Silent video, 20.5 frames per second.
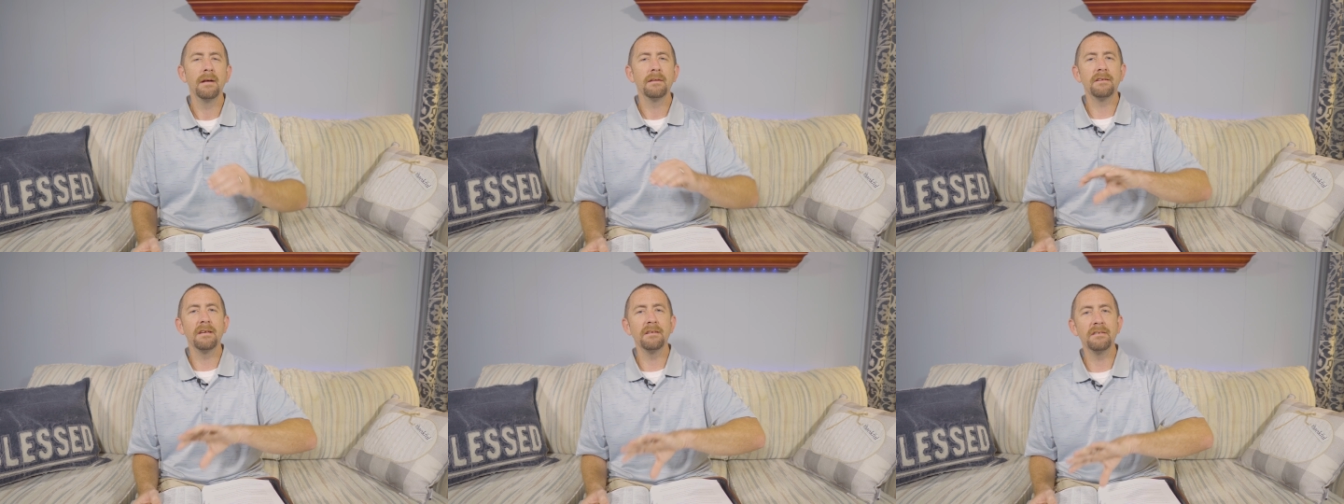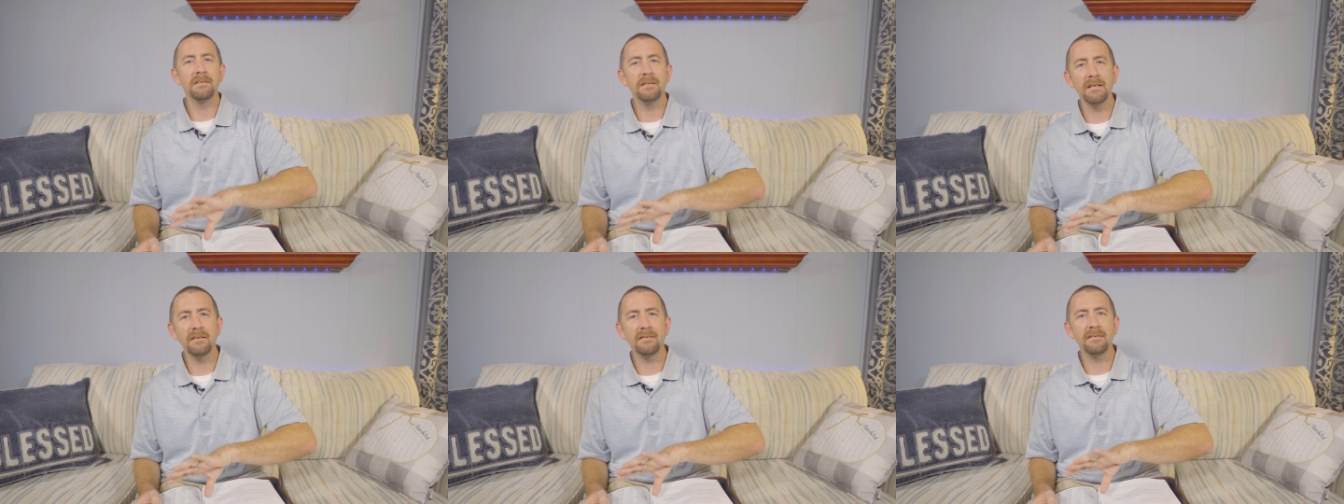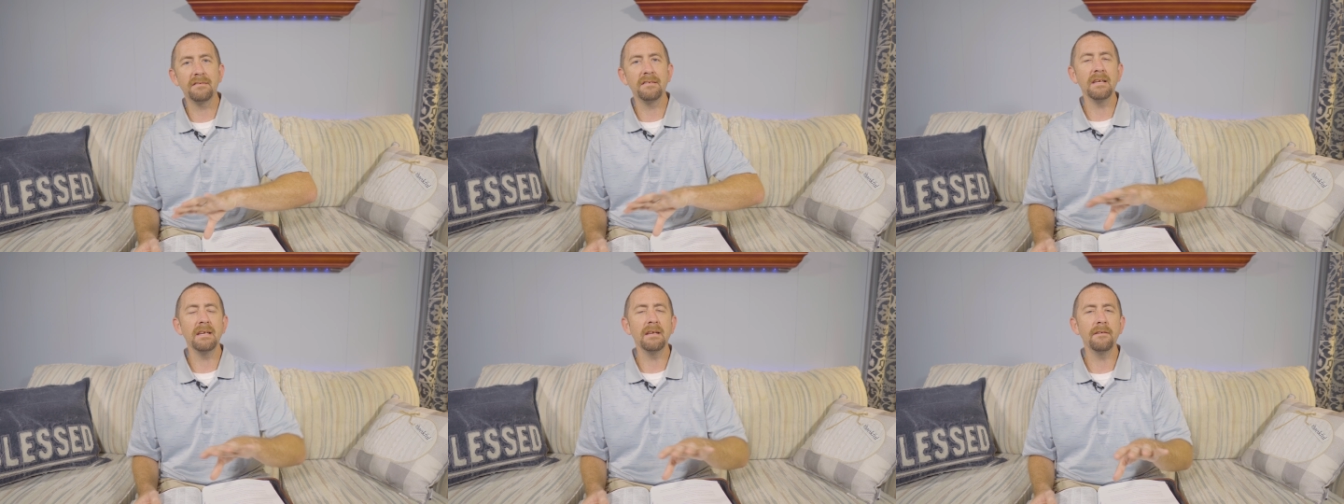to
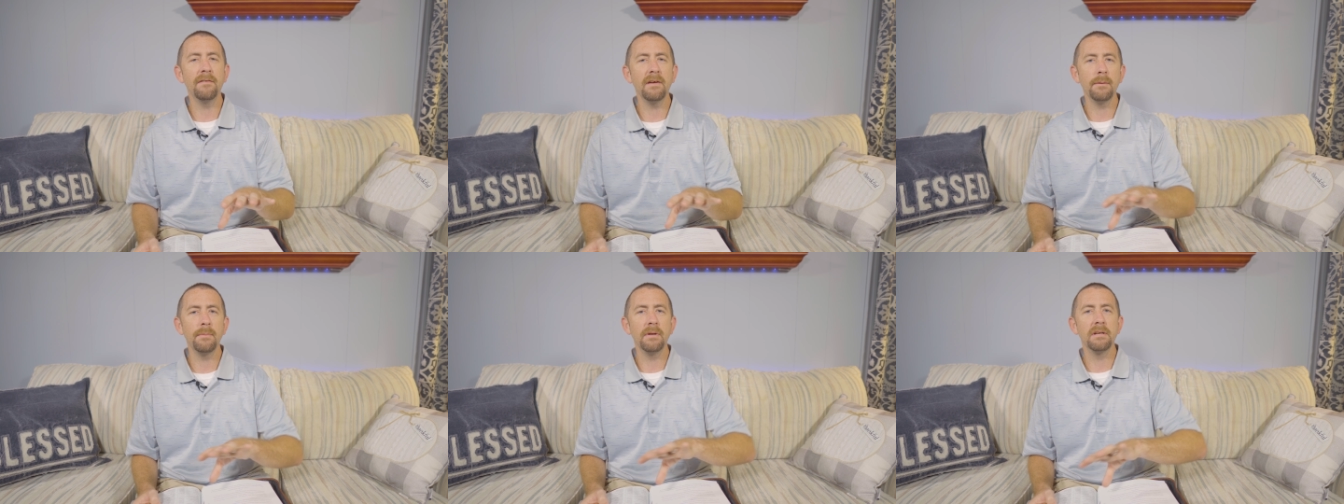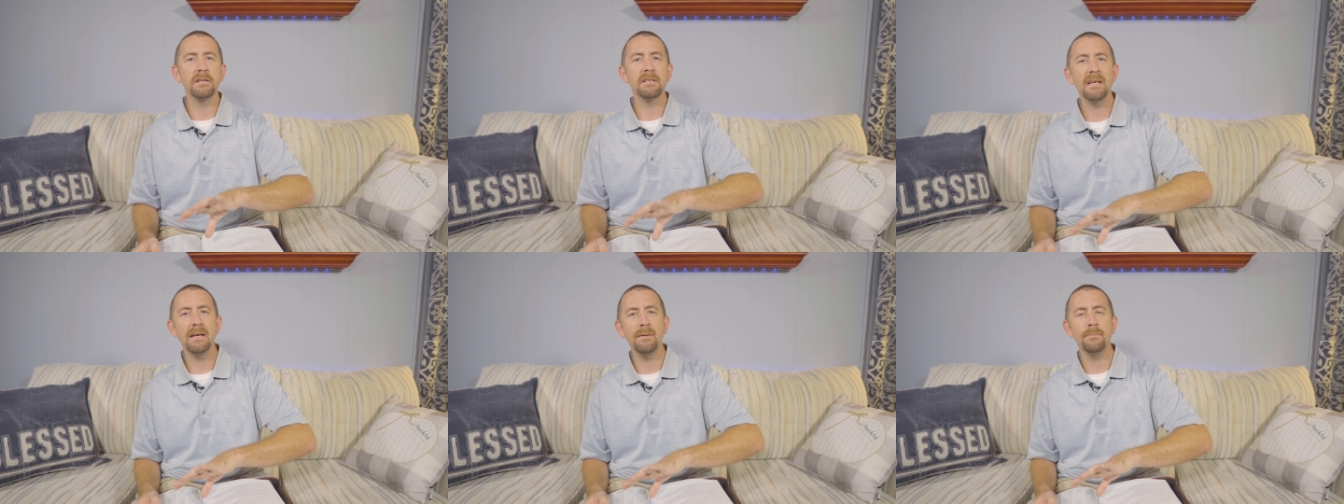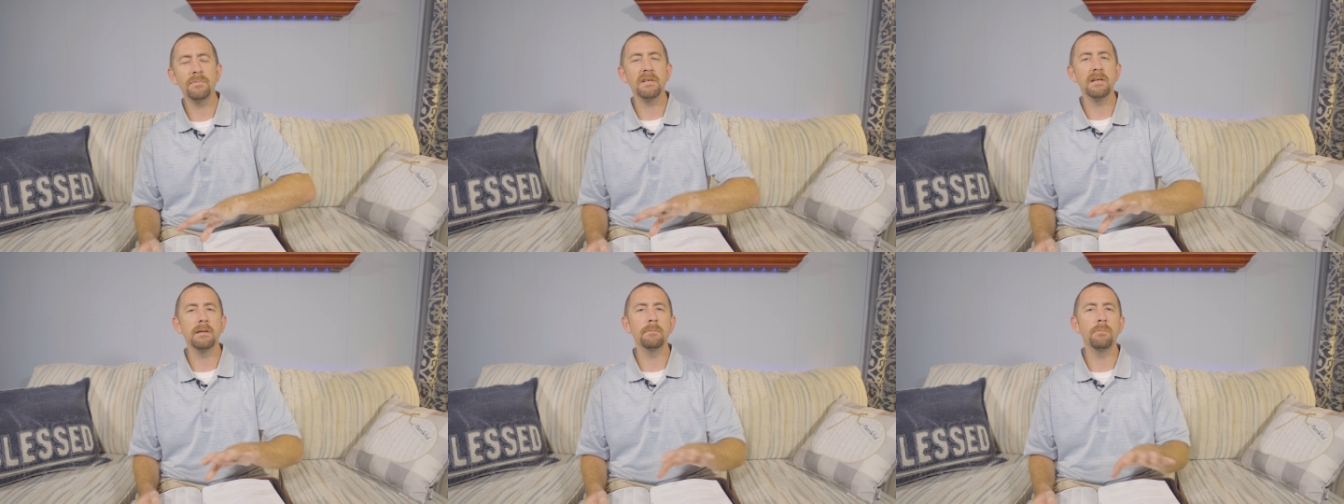deceive him and
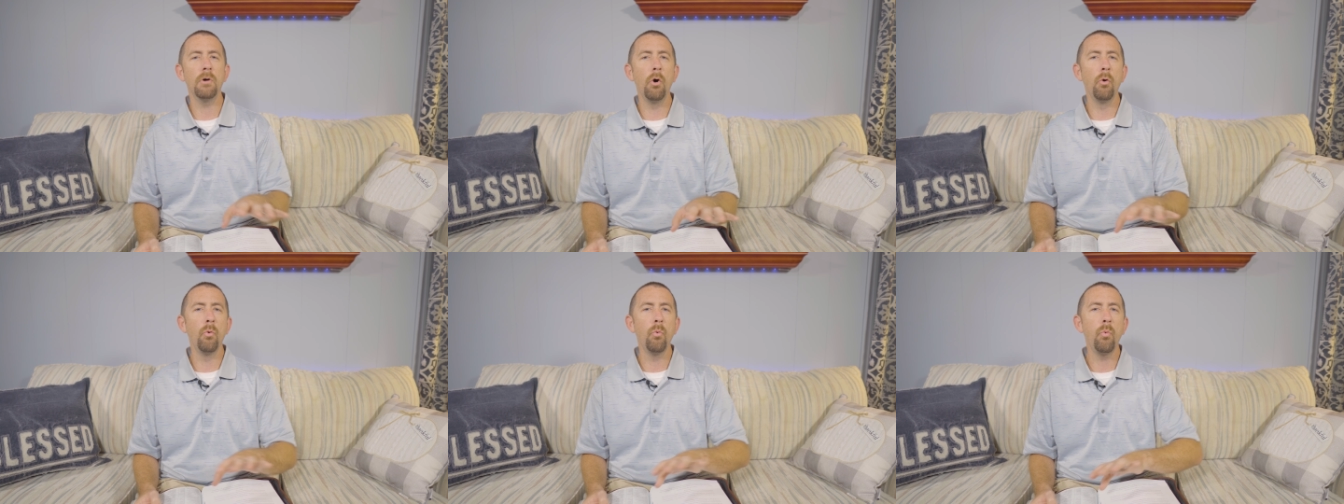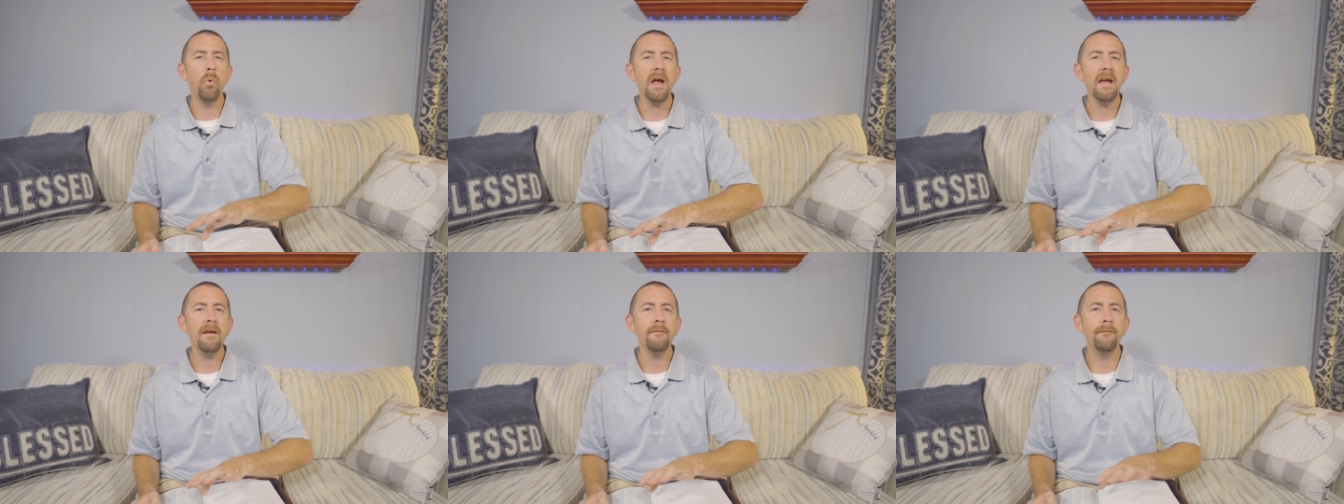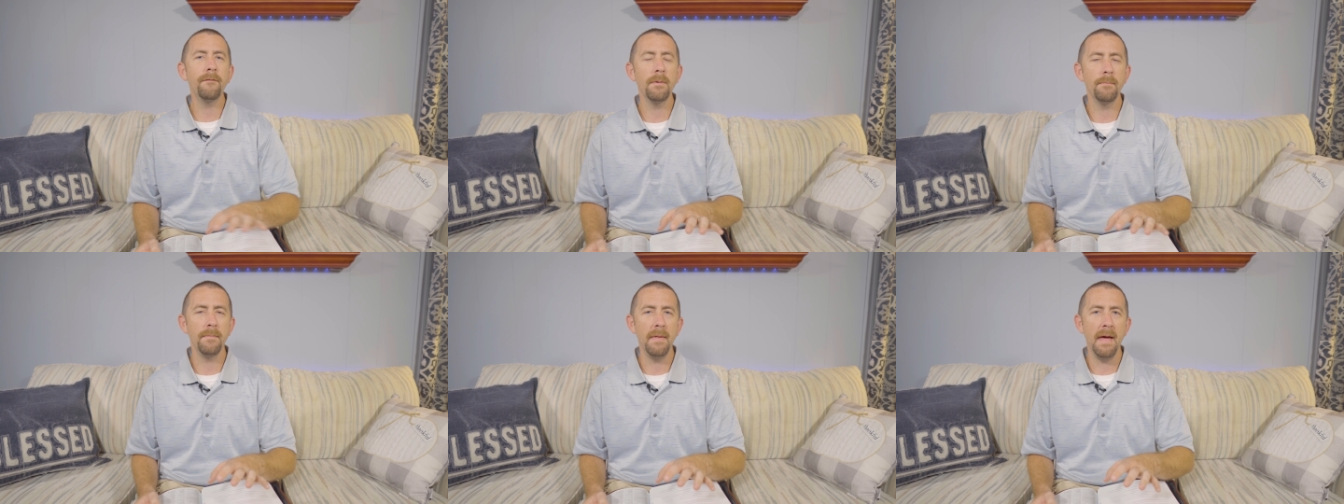tempt him away
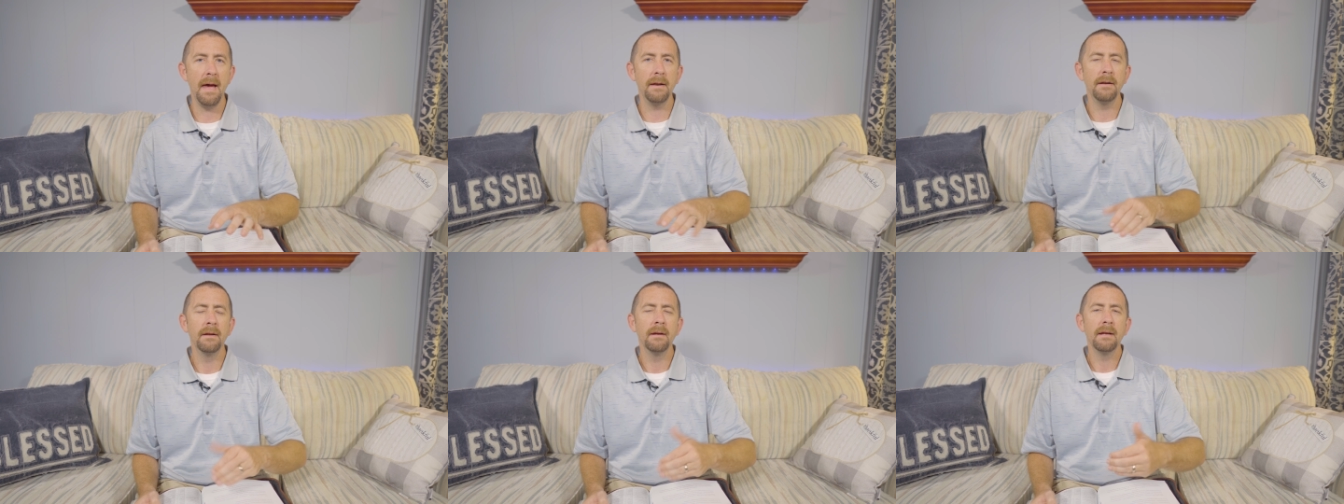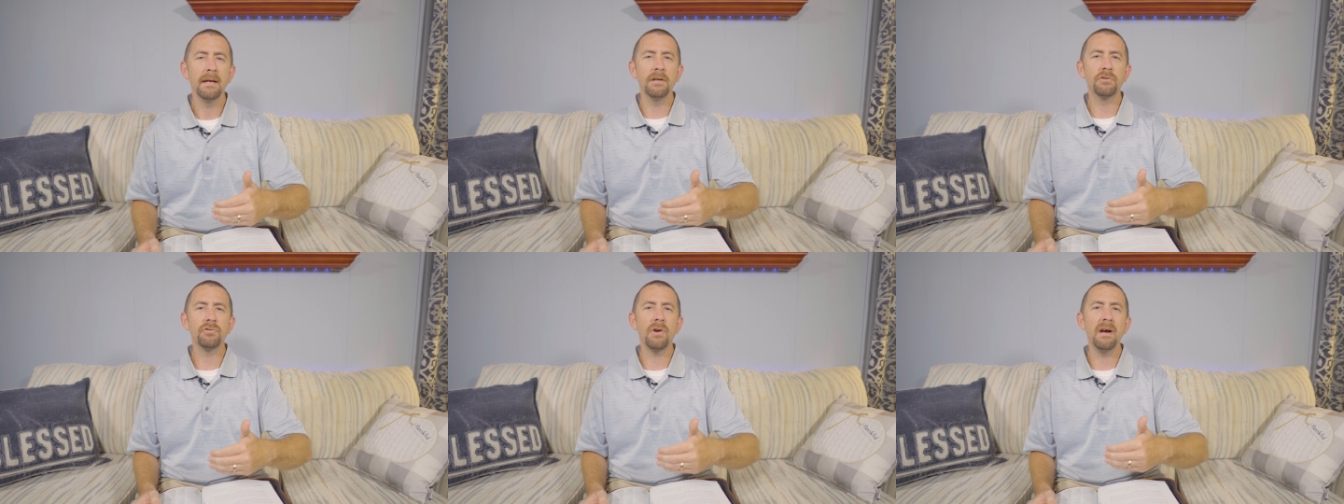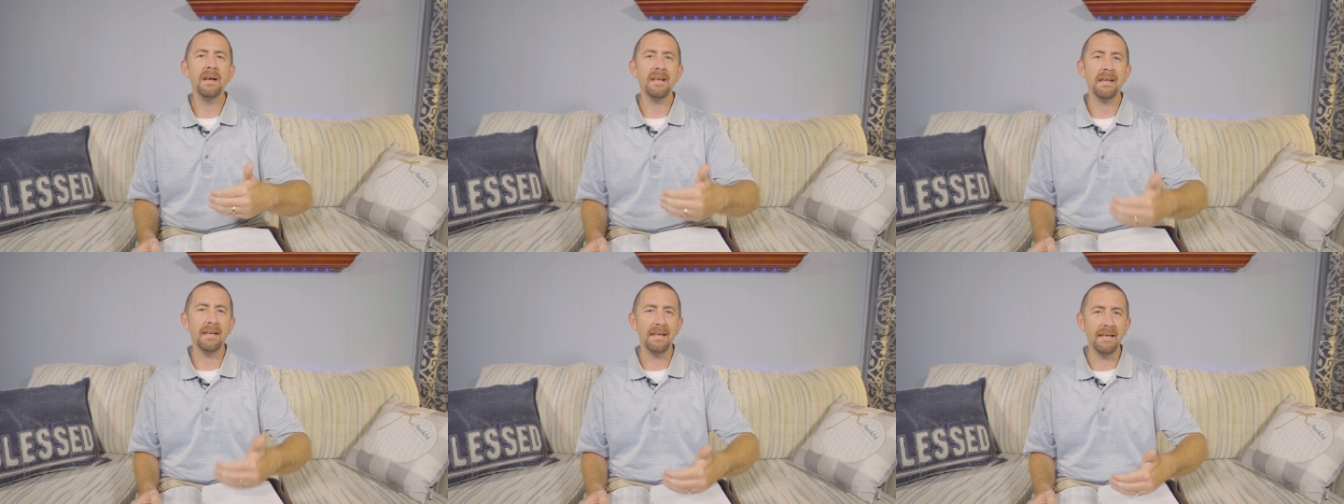from that and
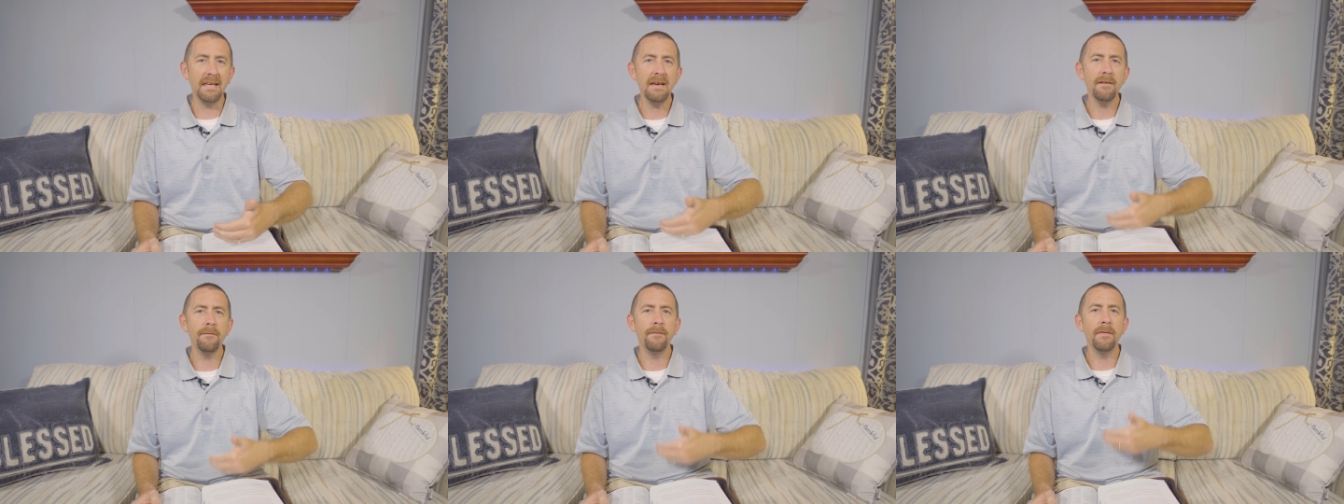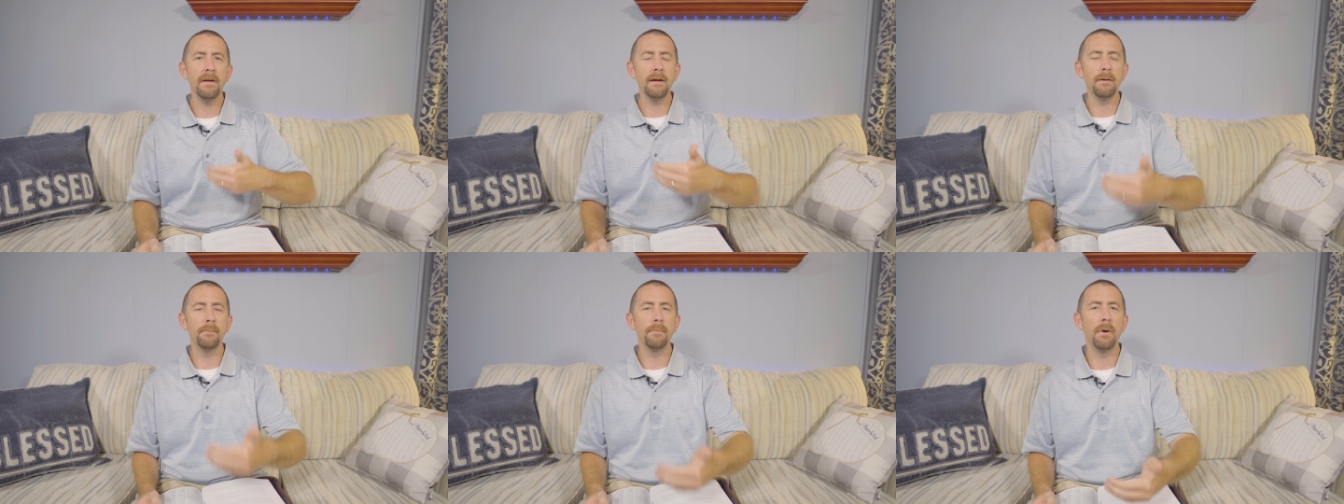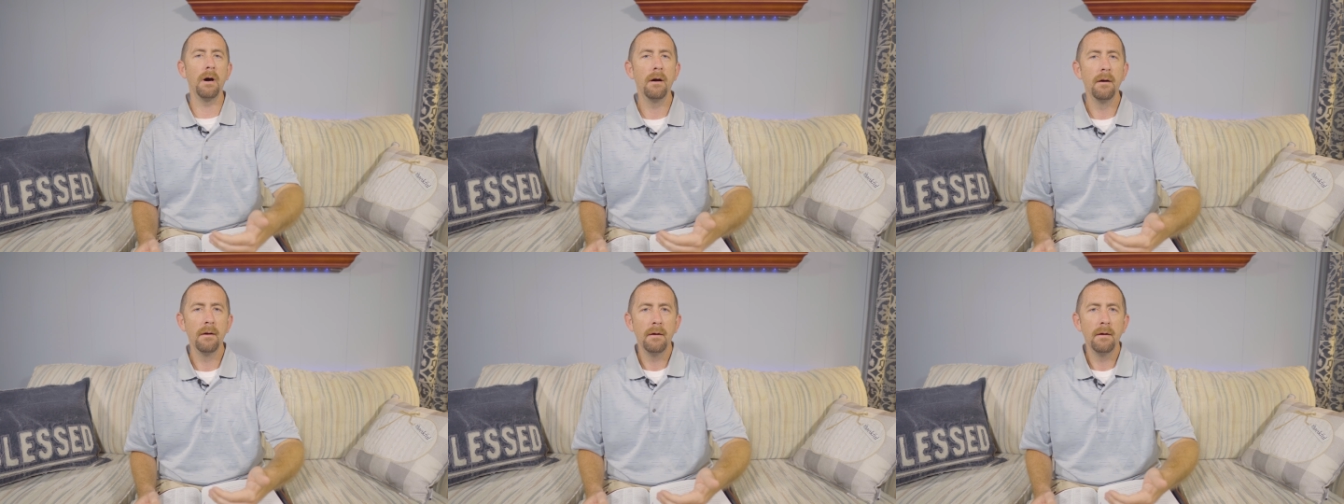try to give him